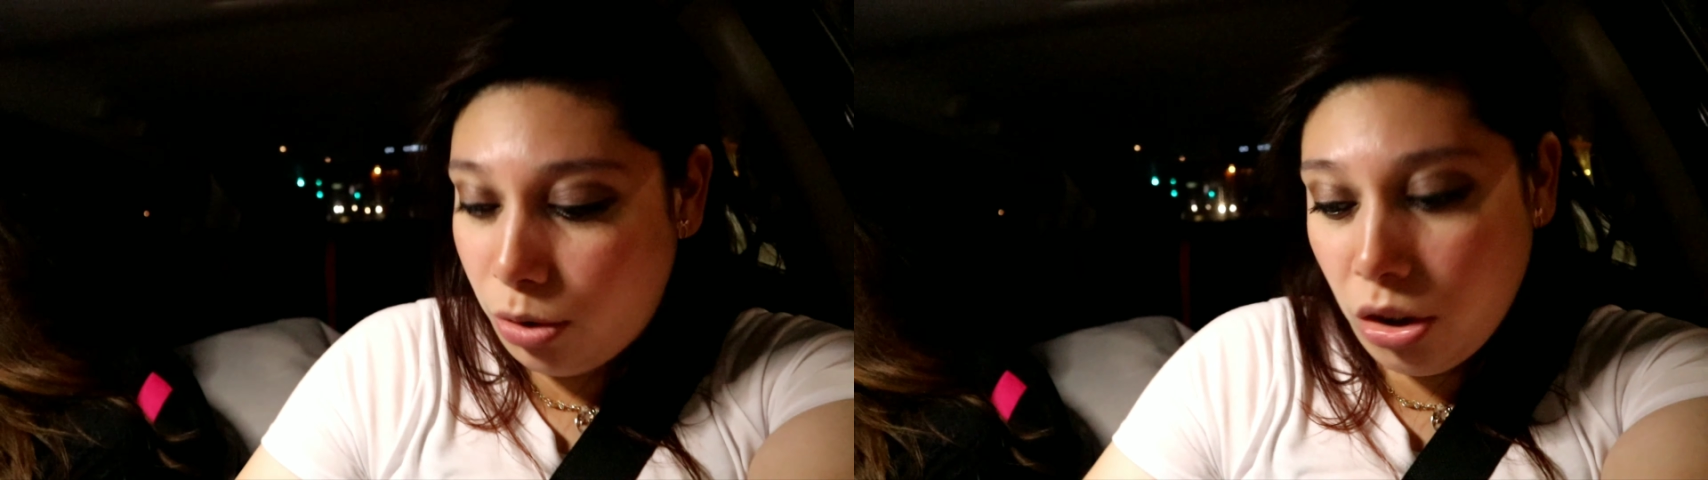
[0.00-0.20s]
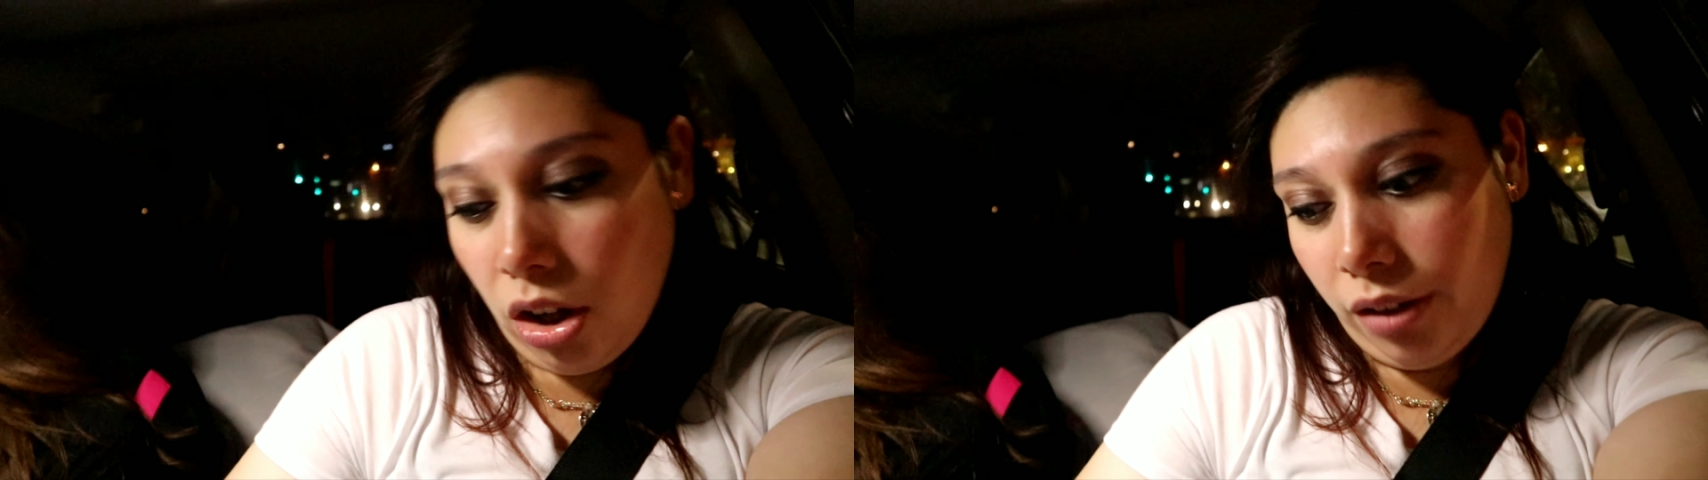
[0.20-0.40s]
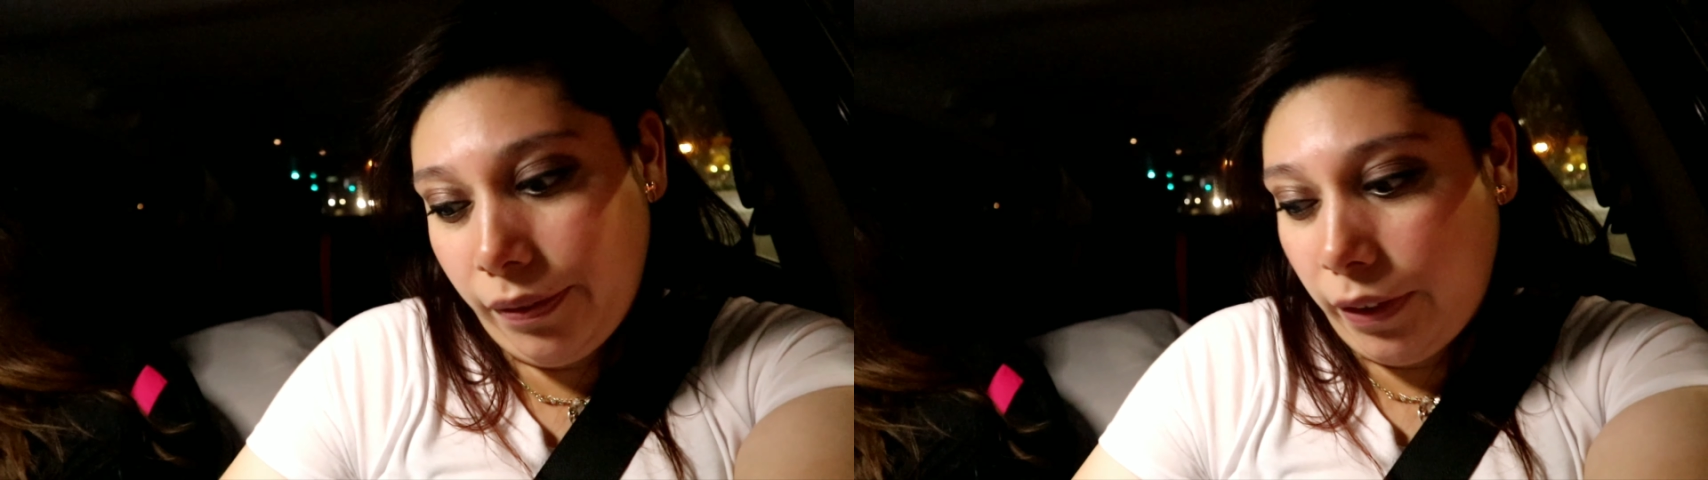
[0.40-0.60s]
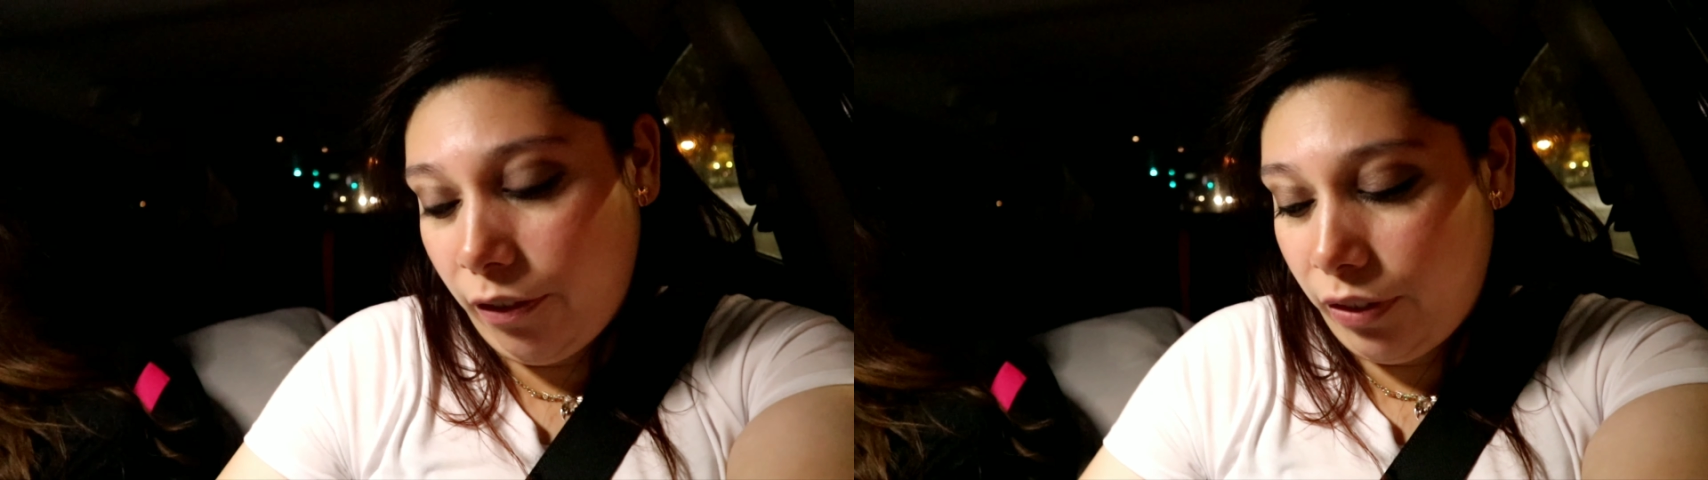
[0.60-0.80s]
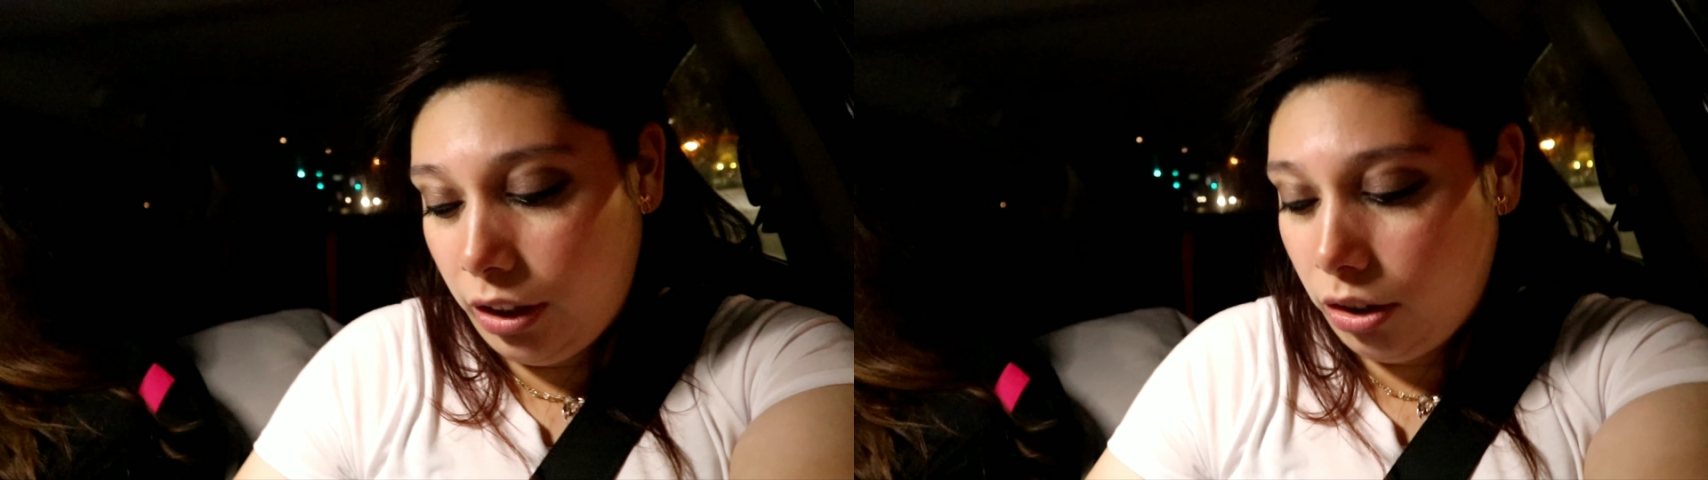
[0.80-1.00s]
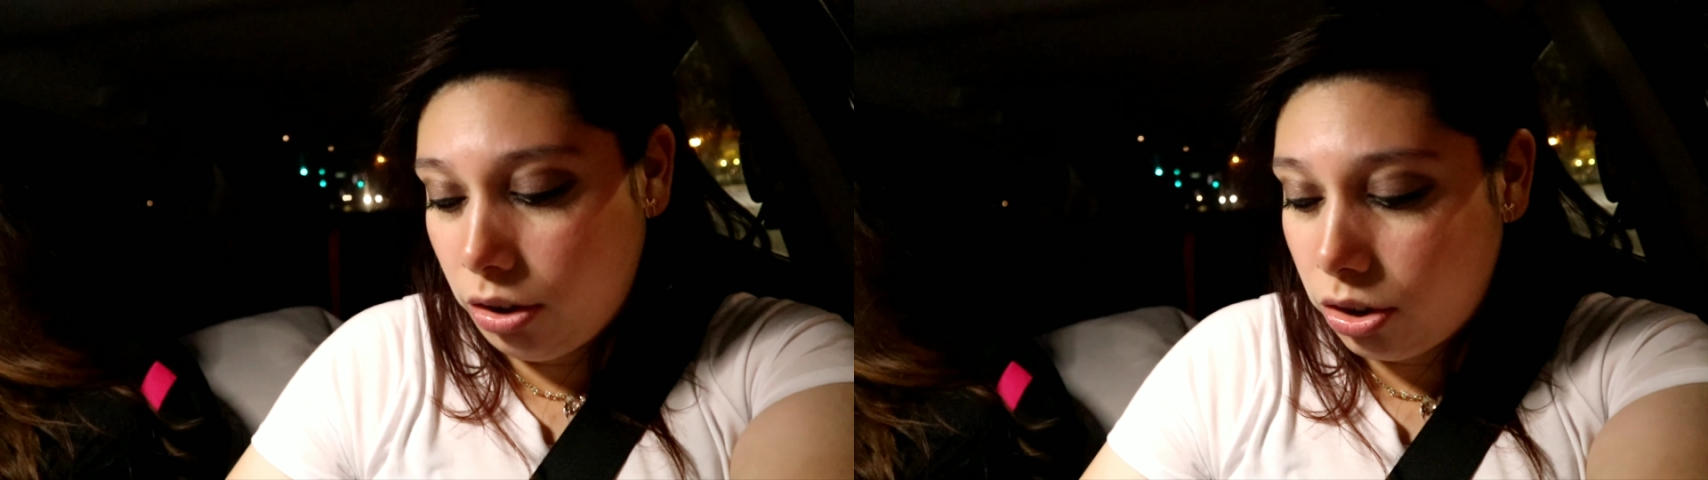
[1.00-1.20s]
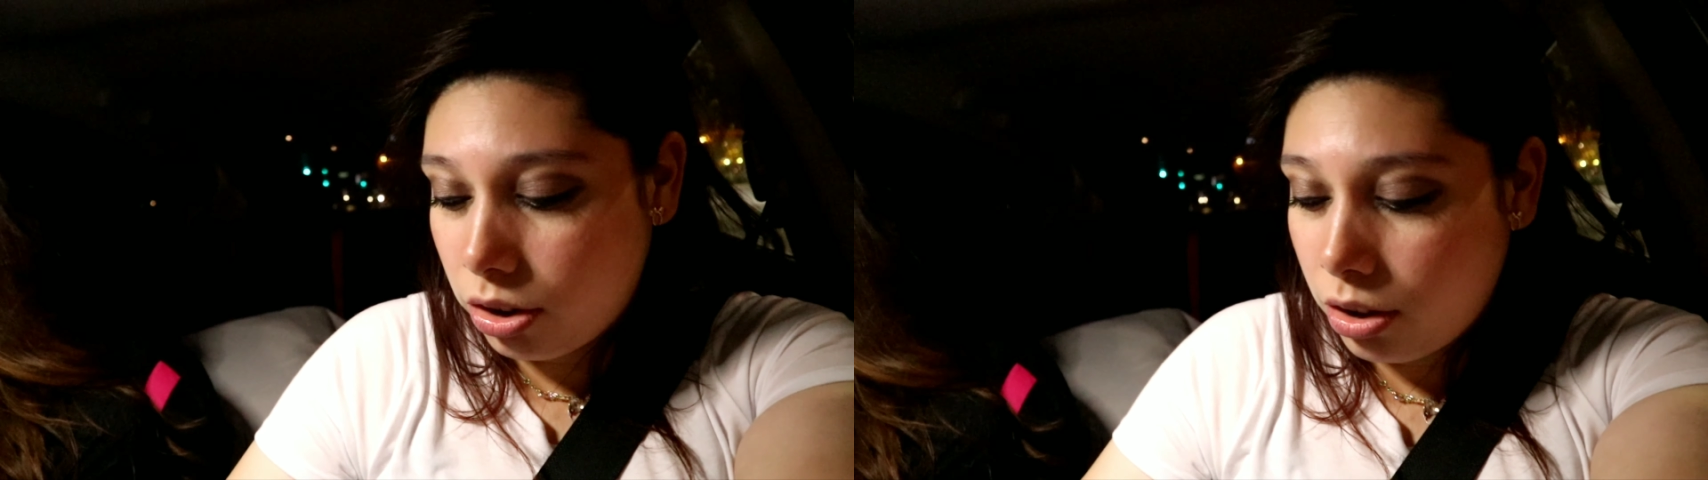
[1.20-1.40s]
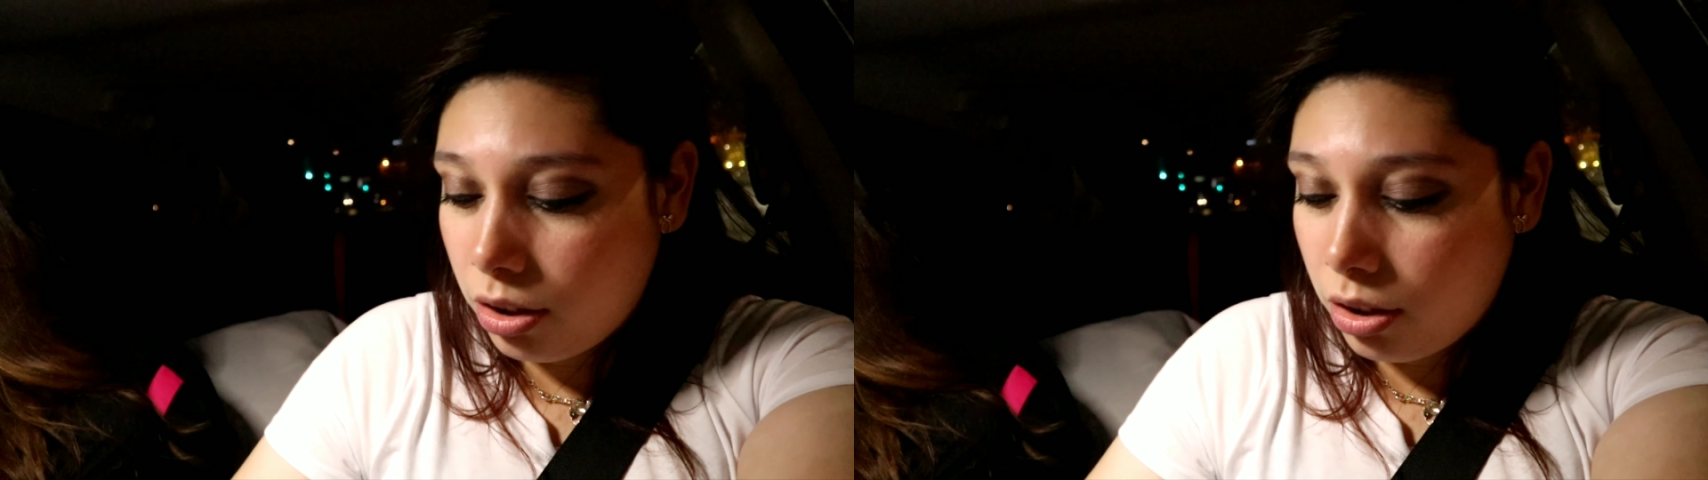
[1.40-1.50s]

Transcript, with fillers: oil all over her fingers.